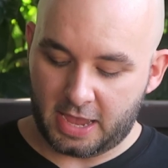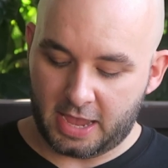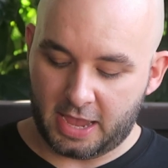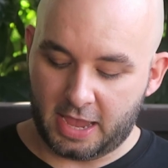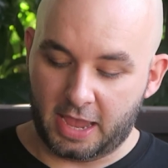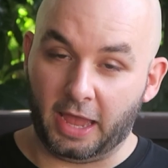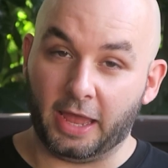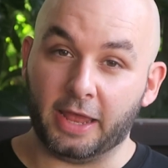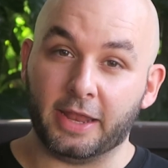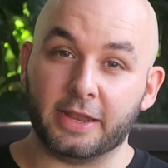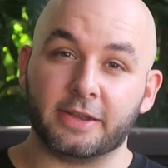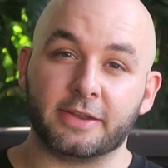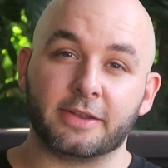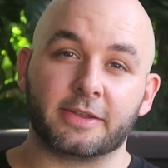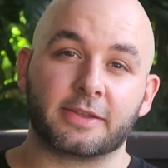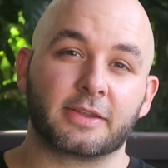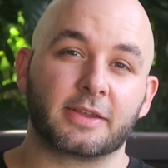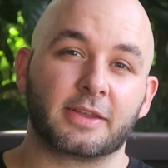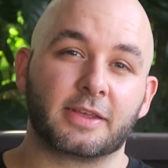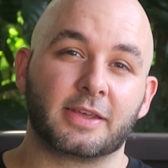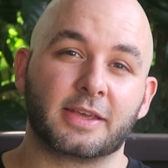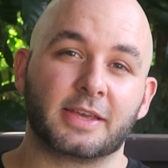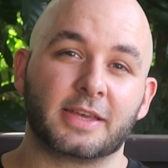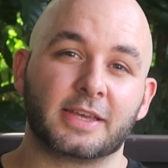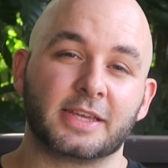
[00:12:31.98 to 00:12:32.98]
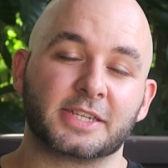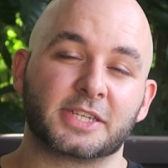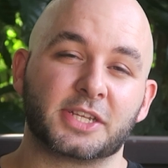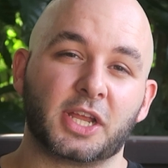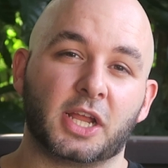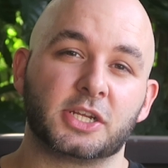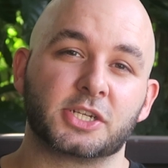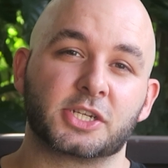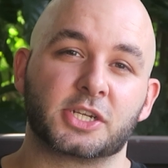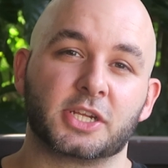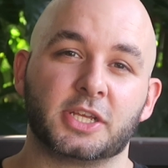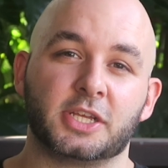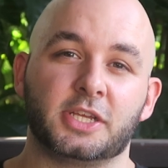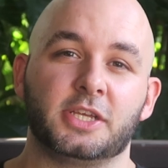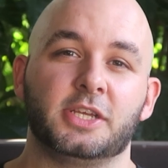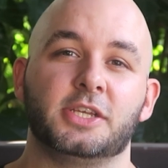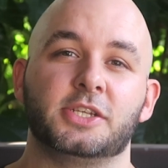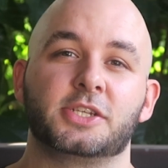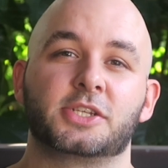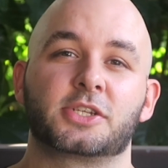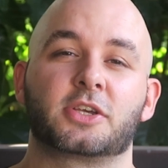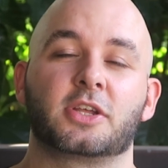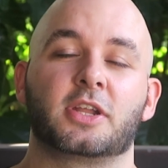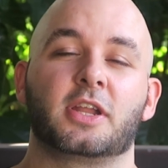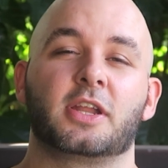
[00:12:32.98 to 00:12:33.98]
and essentially
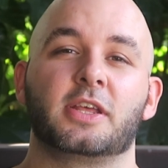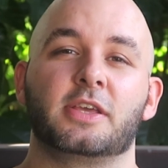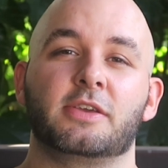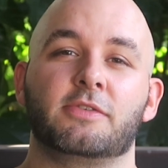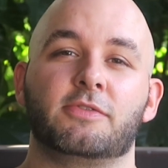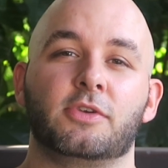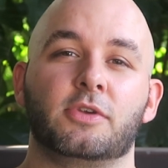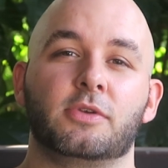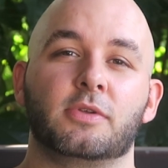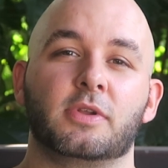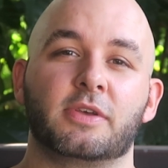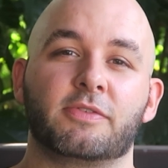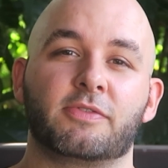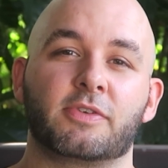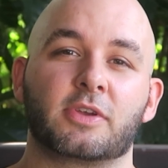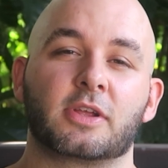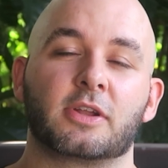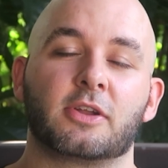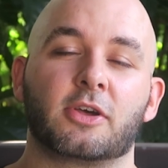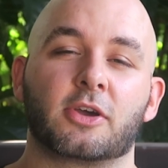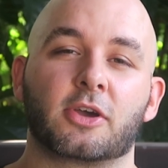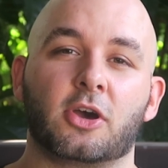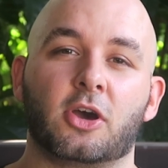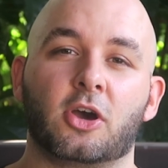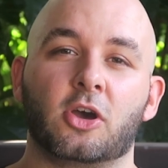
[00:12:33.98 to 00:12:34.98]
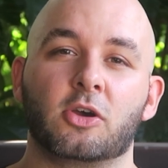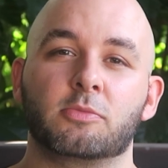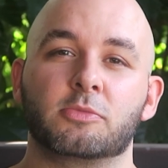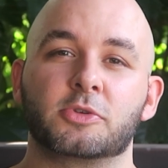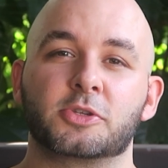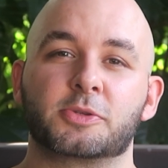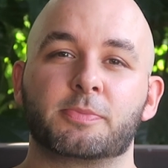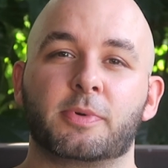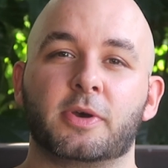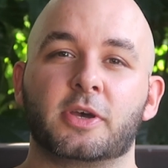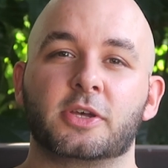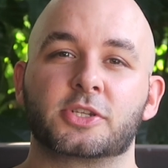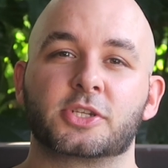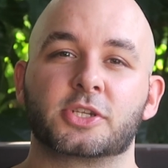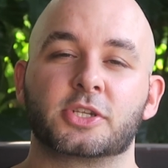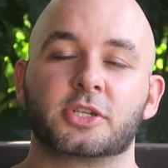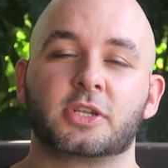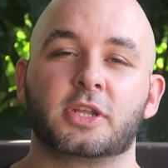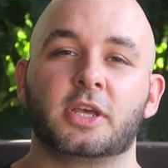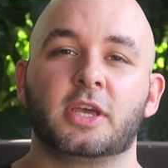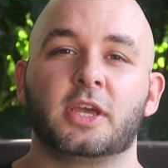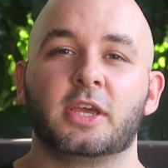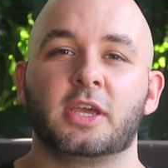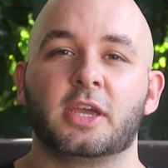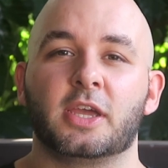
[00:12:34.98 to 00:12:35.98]
is going to leave you living like a homeless
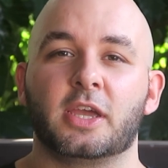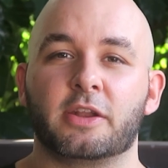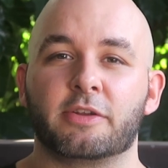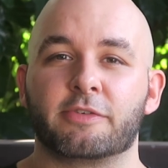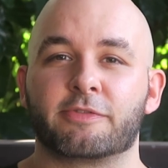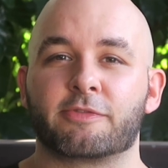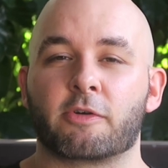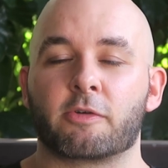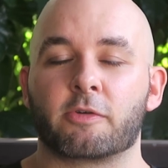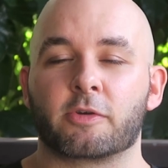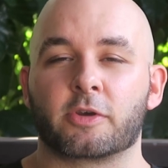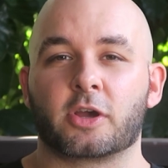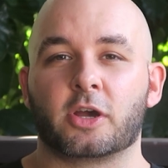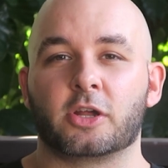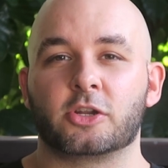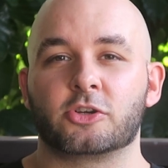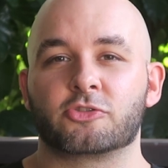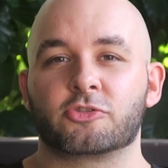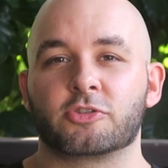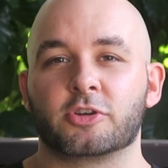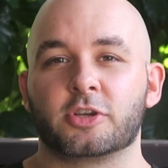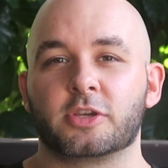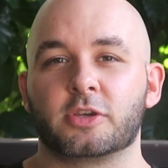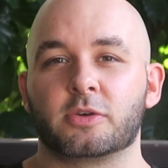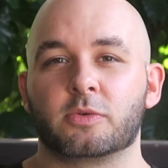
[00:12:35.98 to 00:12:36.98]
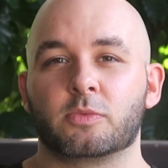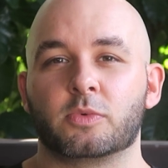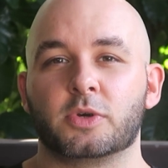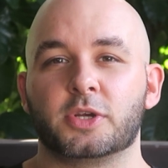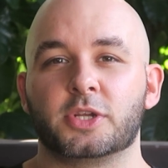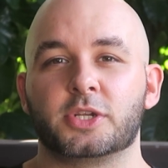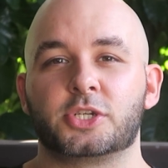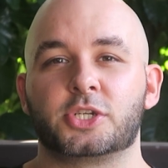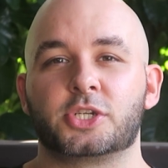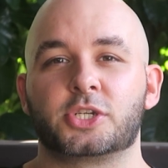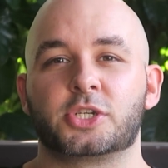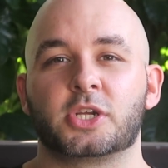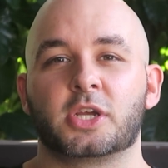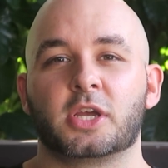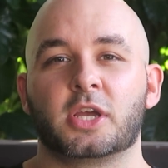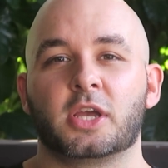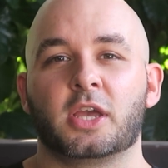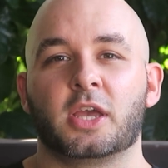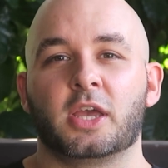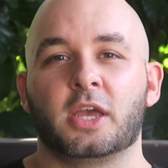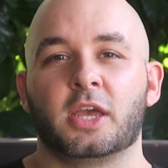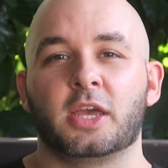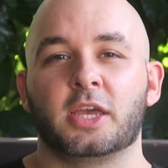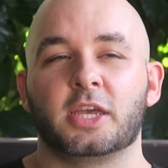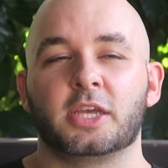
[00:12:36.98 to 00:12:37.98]
person in a foreign country, which
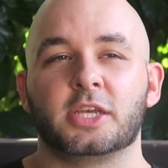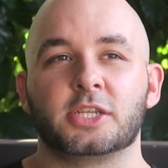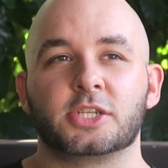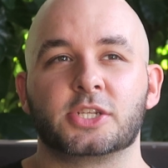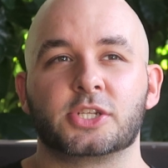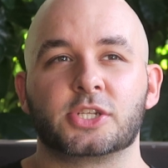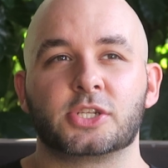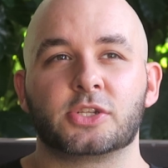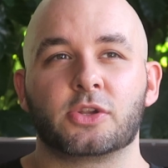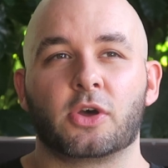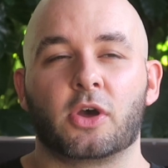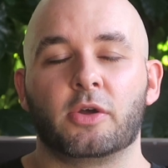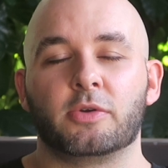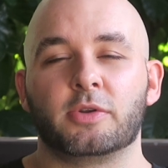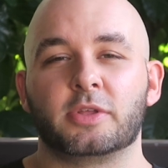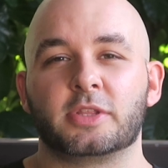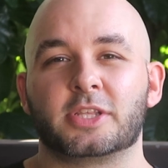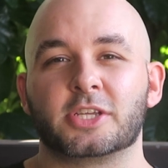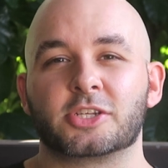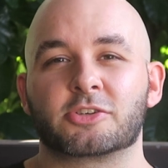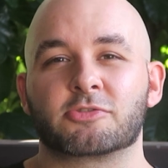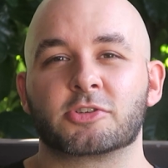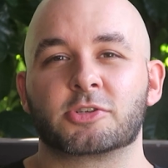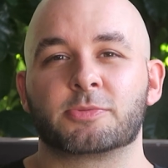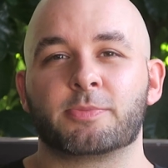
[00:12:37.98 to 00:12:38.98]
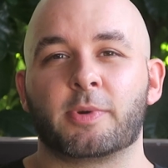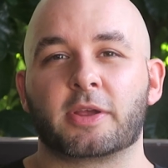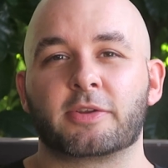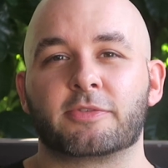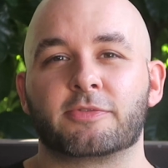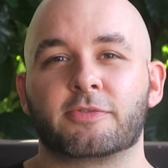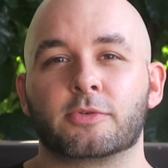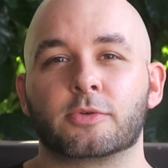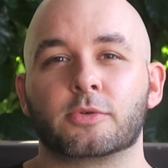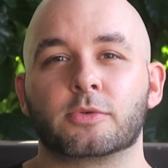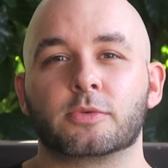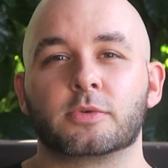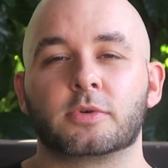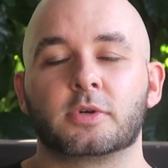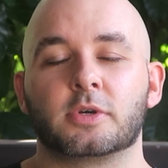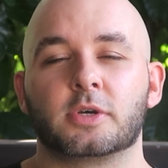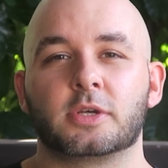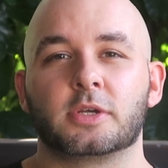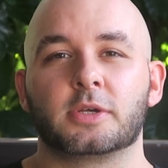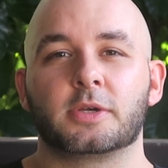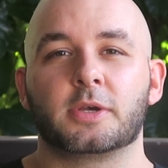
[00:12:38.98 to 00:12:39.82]
is not only disrespectful,